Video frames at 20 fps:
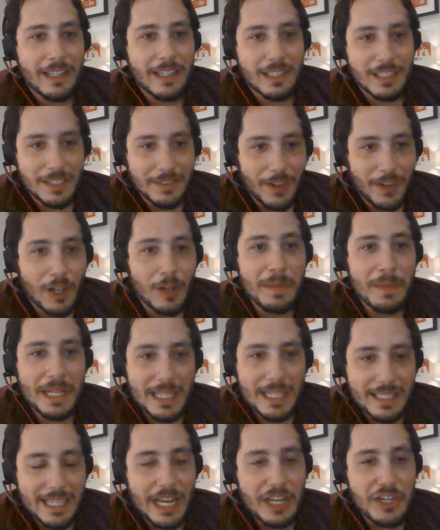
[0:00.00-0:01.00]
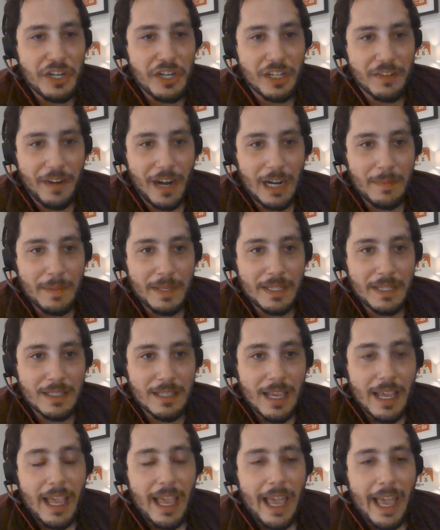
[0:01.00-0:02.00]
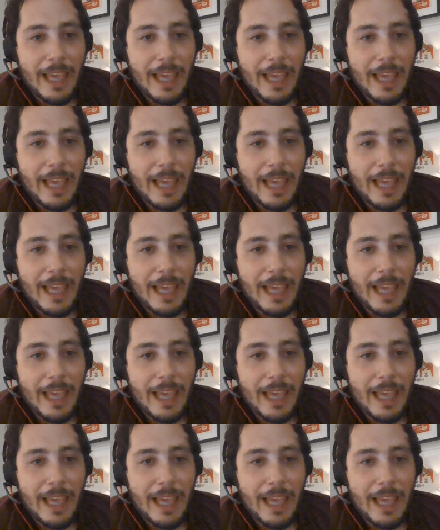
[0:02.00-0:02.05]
in their development and staging environments,